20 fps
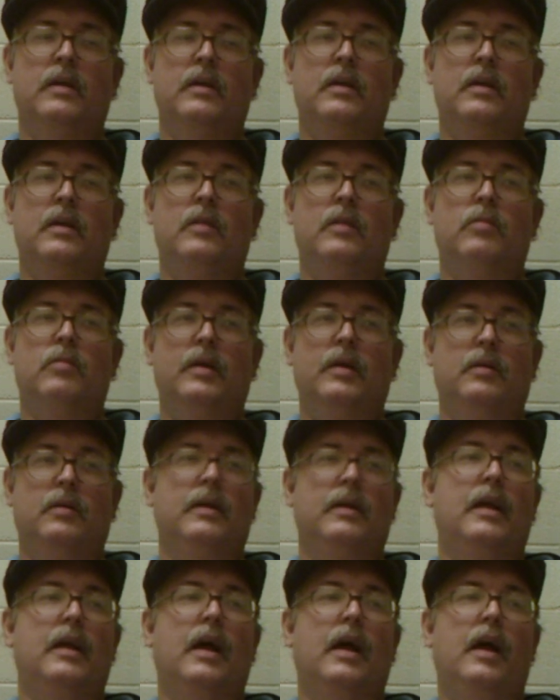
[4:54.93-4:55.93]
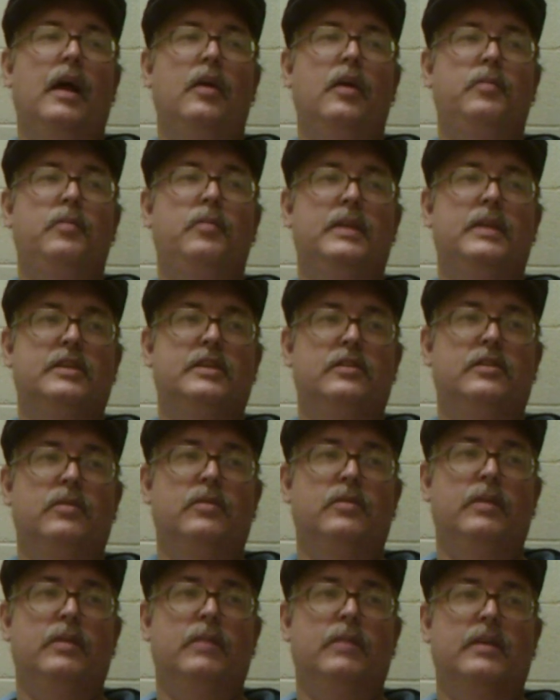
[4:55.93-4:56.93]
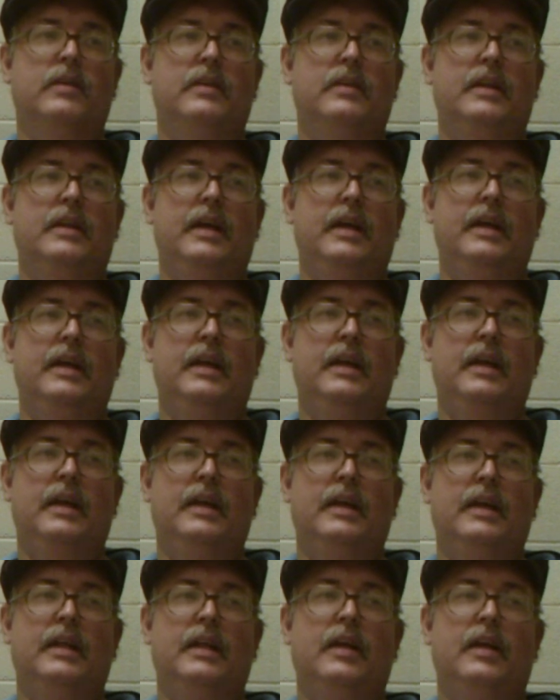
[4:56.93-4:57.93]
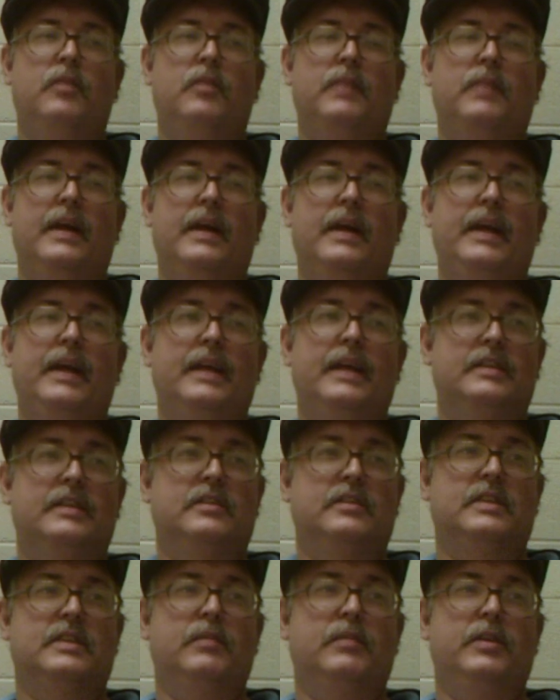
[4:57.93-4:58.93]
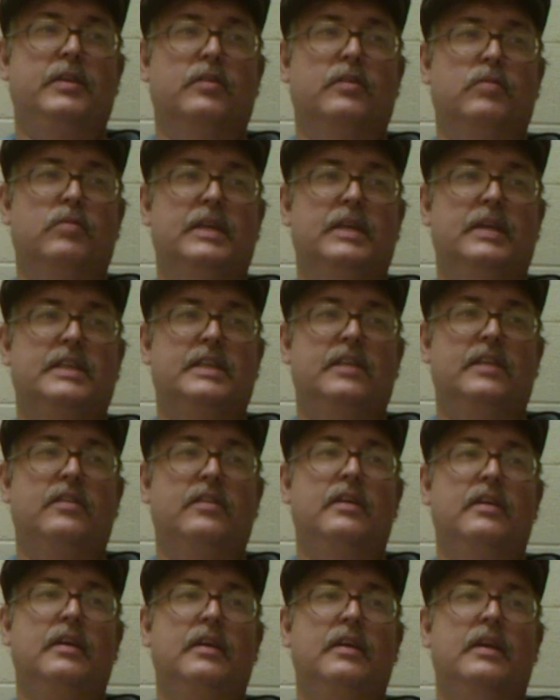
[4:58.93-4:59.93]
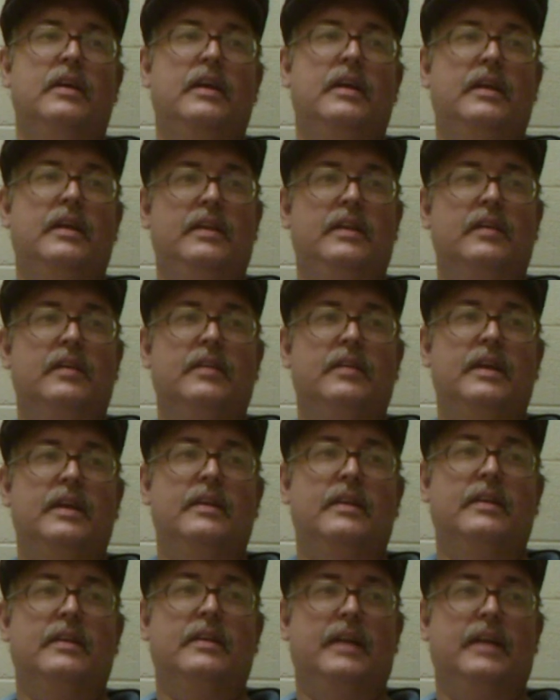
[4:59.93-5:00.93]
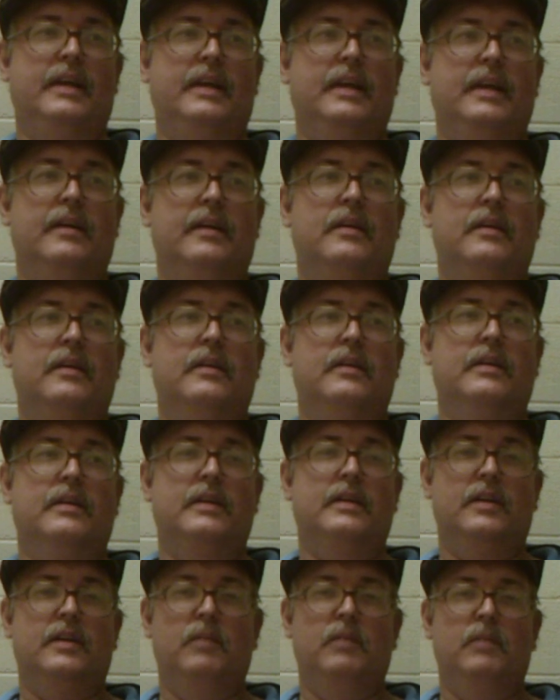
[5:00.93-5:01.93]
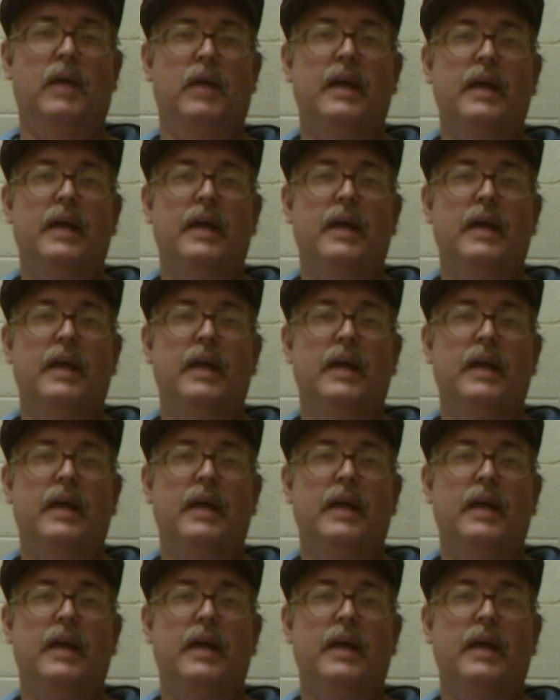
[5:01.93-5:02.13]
Well, I hope that you're doing well today, and I hope I answered some of your questions. Until then, take care and goodbye.